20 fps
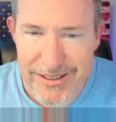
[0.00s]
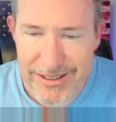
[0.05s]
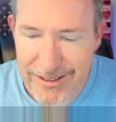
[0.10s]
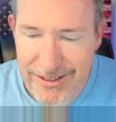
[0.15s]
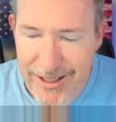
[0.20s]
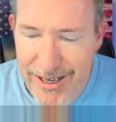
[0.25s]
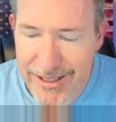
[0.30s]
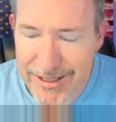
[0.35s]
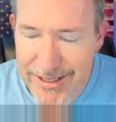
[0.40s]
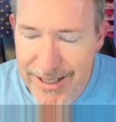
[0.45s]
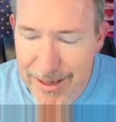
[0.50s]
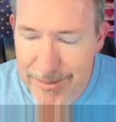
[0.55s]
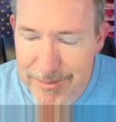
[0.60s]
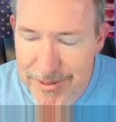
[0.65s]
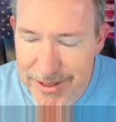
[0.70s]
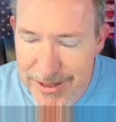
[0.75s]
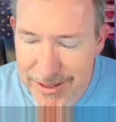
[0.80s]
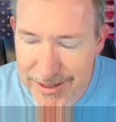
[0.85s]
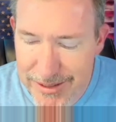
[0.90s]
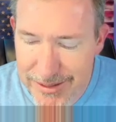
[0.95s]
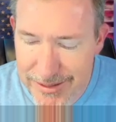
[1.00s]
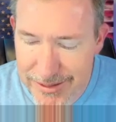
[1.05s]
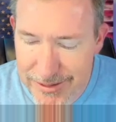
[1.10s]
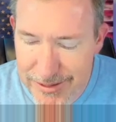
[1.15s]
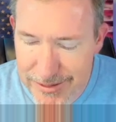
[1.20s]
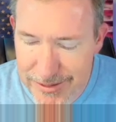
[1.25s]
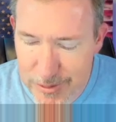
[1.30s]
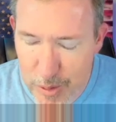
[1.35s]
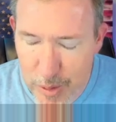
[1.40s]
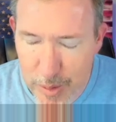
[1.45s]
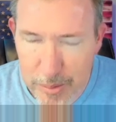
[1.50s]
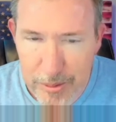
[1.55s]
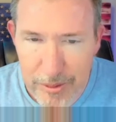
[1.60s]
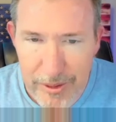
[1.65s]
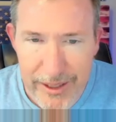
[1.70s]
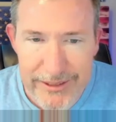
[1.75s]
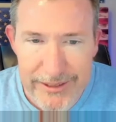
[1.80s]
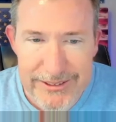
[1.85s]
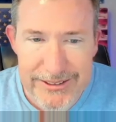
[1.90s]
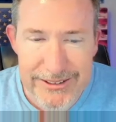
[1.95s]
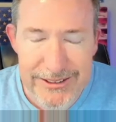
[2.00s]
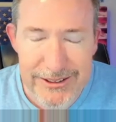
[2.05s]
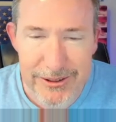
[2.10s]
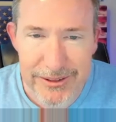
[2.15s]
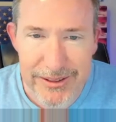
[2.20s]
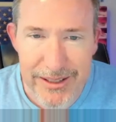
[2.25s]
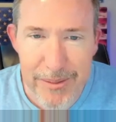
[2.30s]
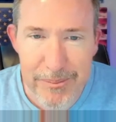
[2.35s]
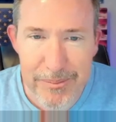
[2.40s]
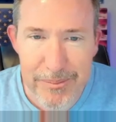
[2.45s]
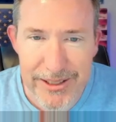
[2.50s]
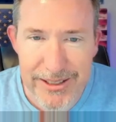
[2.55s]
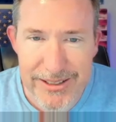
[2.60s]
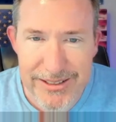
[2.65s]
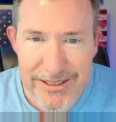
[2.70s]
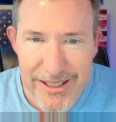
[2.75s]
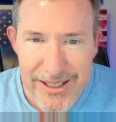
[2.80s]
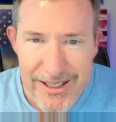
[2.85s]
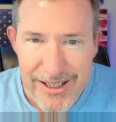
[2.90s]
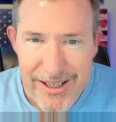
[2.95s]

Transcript: lot of times in corporations or companies,